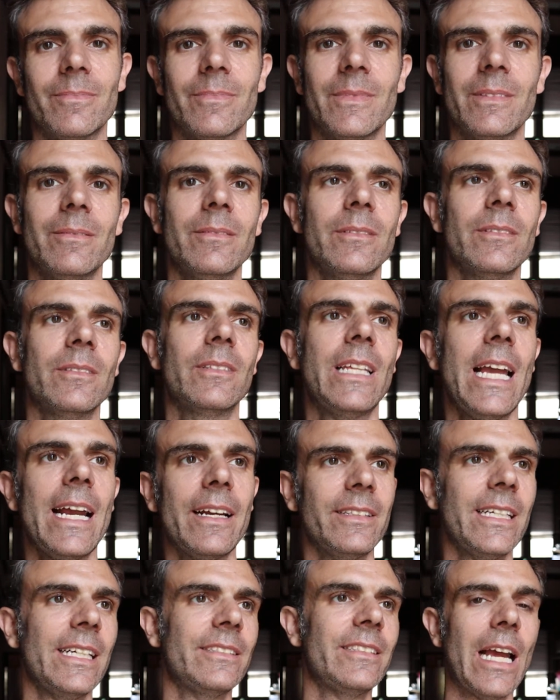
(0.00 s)
mm,
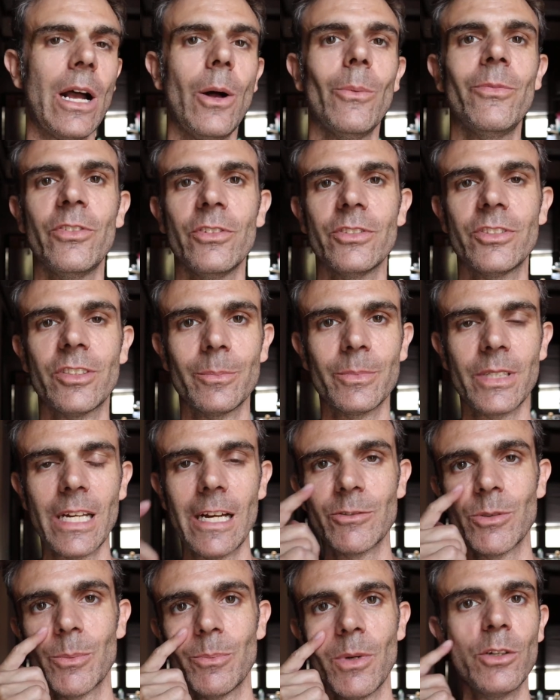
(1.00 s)
that, that's helpful
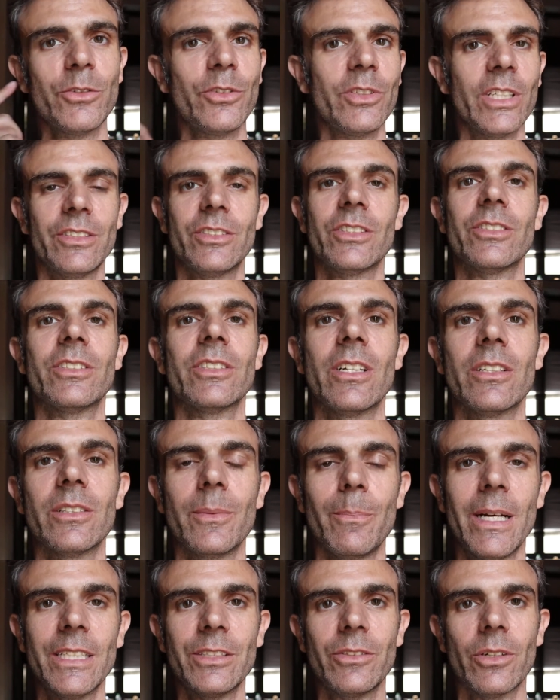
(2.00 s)
sometimes, but mostly it's just another
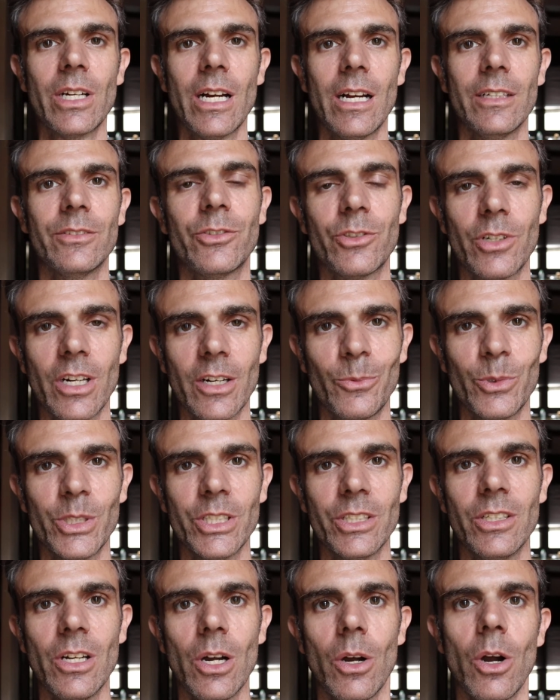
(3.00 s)
mental construct where
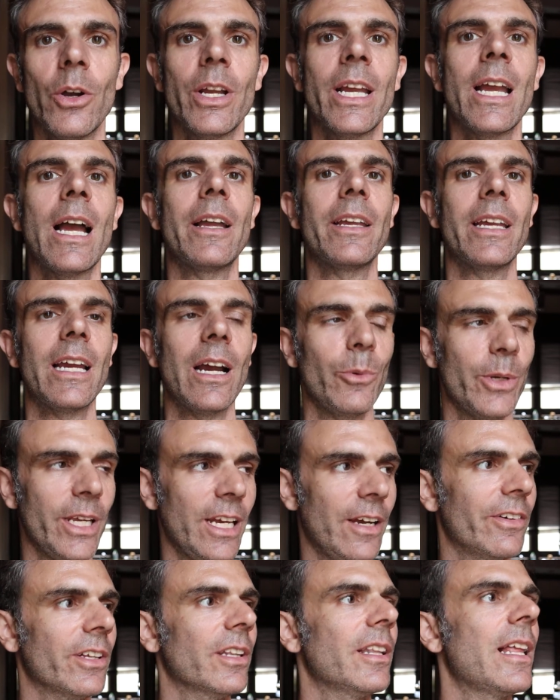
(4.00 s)
you go, oh yeah, yeah, we
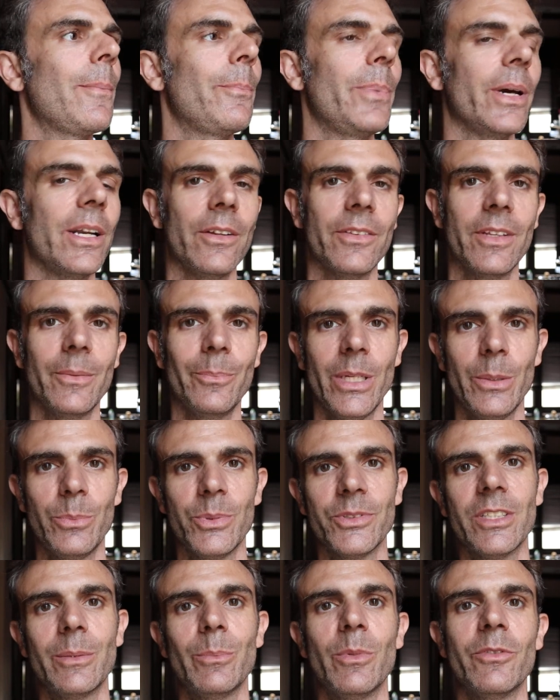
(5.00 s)
have a lot better than
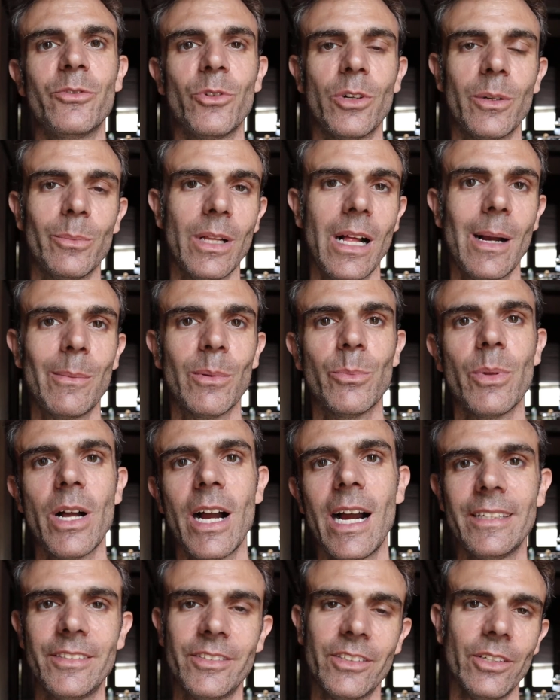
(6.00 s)
people did before, blah, blah, blah.
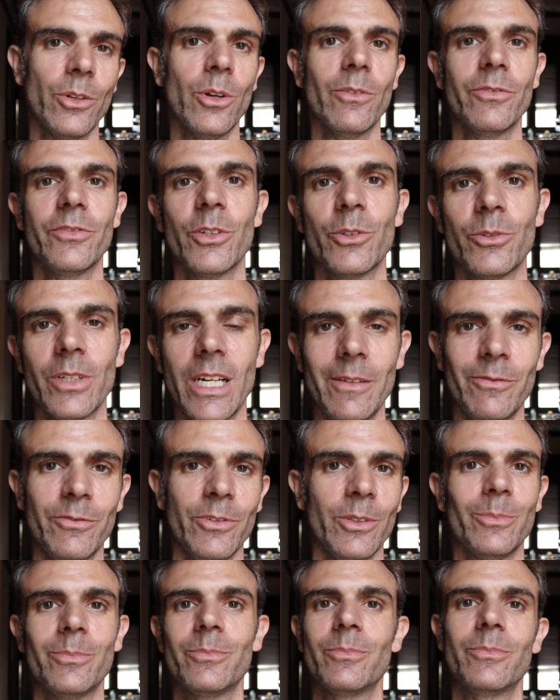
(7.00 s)
I still don't feel
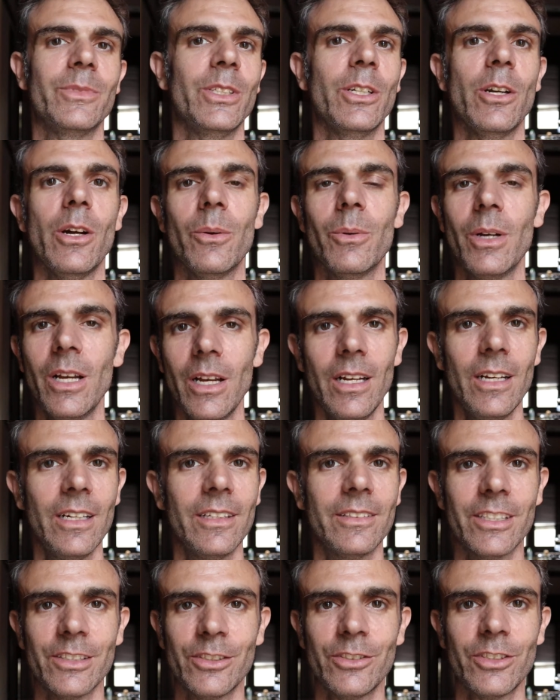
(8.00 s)
grateful, you know,
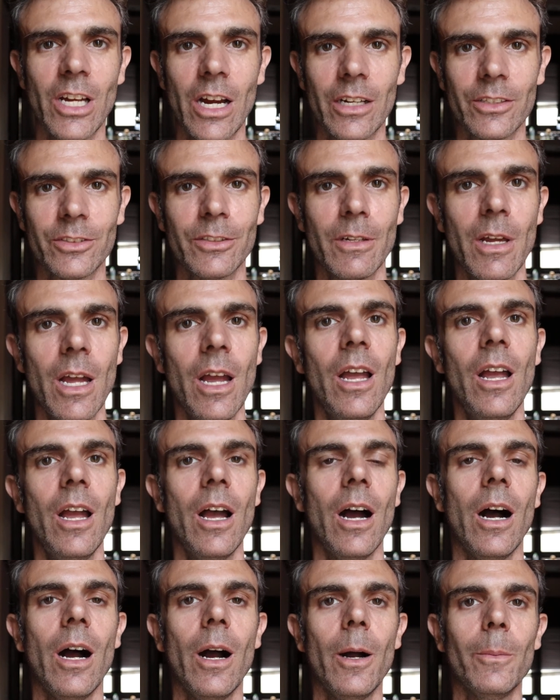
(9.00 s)
this sucks.
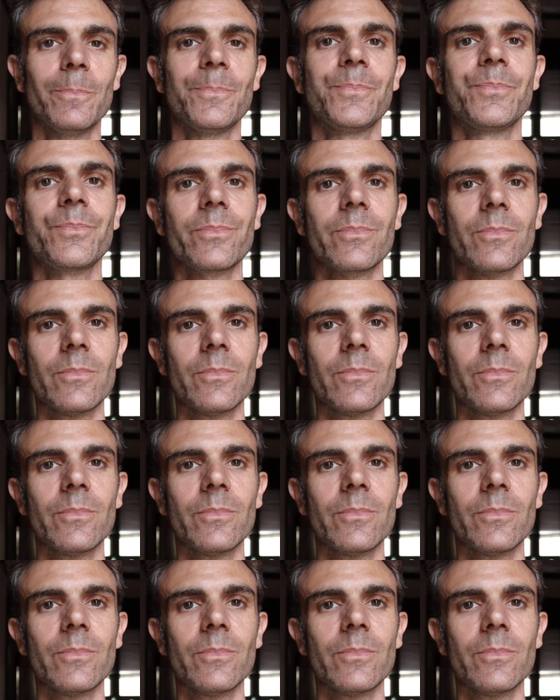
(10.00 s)
Um,